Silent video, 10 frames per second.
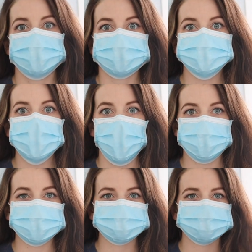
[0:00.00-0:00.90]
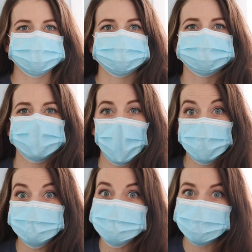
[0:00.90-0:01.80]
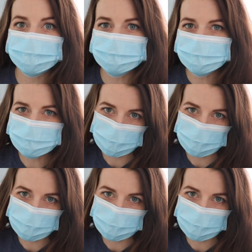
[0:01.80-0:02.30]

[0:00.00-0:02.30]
Let's go. I didn't say let's do